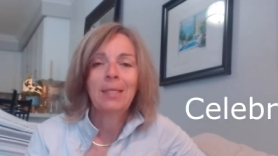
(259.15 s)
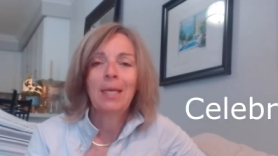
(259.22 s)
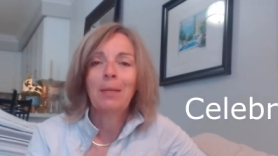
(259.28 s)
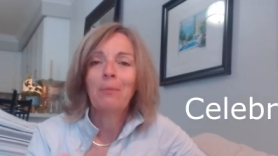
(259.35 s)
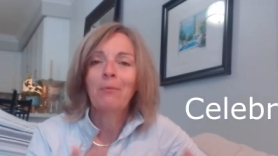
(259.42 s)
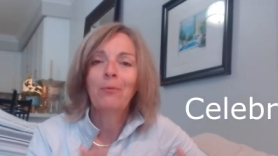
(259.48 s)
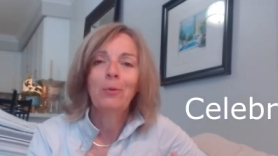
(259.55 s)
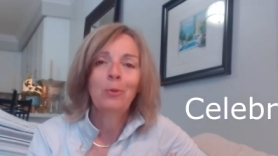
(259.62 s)

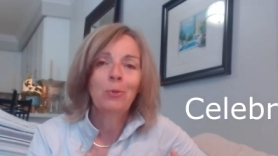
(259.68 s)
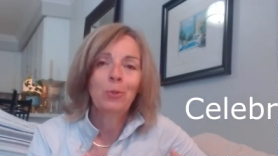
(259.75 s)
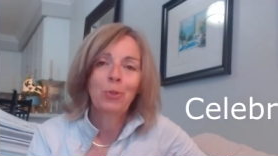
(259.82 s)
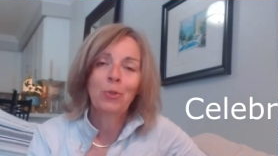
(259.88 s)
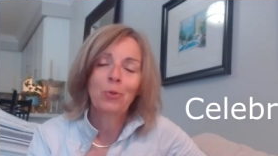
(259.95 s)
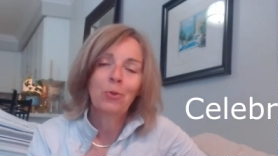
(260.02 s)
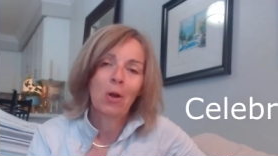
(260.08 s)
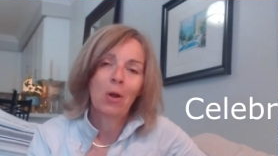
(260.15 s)
and fills
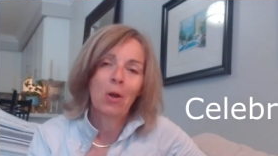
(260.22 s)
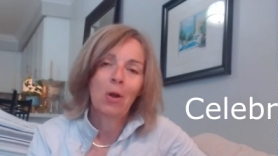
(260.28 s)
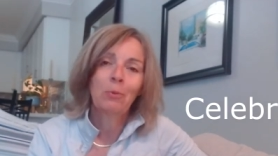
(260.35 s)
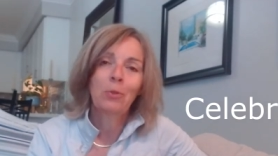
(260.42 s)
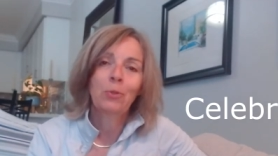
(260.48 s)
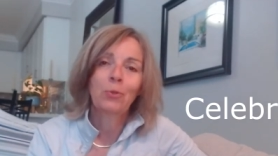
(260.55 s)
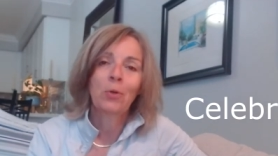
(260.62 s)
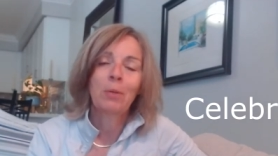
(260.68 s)
your heart
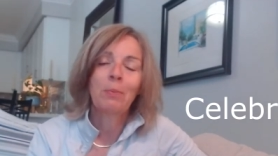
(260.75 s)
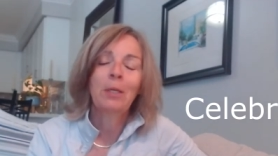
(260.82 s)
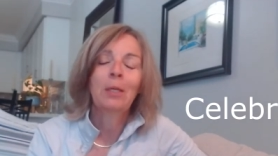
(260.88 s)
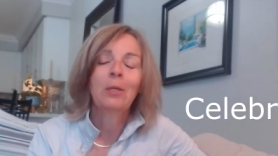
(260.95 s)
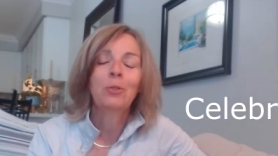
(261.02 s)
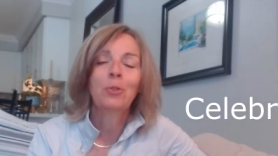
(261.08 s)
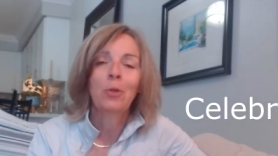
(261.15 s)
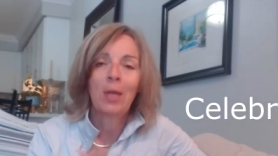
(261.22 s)
with joy
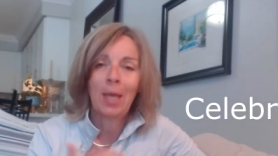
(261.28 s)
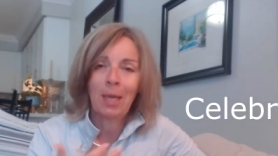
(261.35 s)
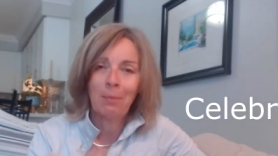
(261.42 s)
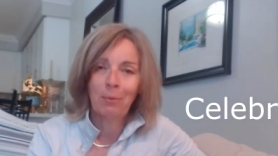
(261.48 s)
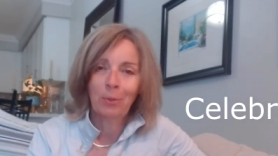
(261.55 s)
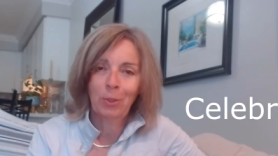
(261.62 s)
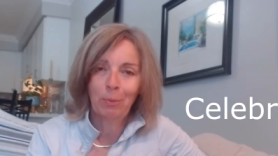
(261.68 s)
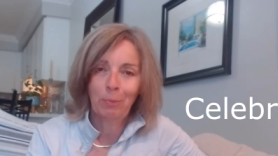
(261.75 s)
because you're
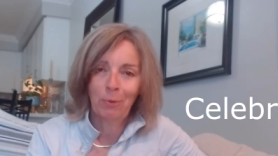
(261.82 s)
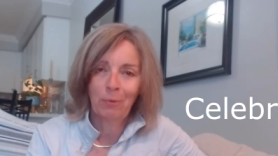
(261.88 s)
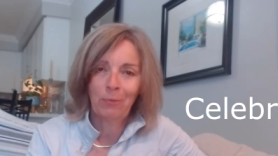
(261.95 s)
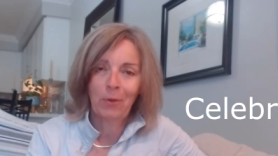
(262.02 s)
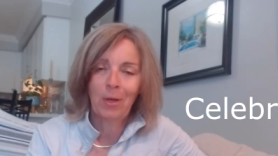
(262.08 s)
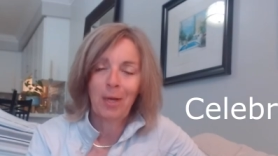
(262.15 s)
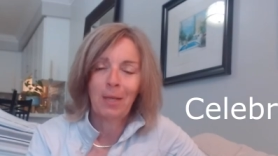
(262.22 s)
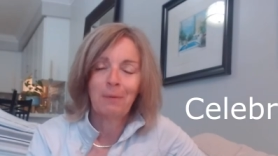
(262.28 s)
able to
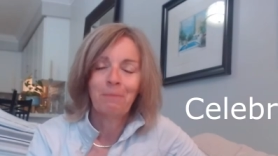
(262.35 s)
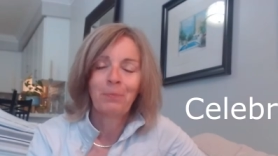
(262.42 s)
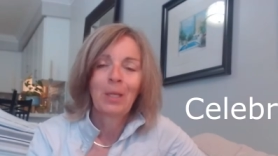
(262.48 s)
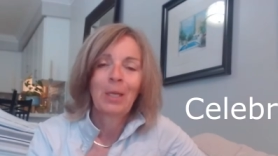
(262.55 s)
provide.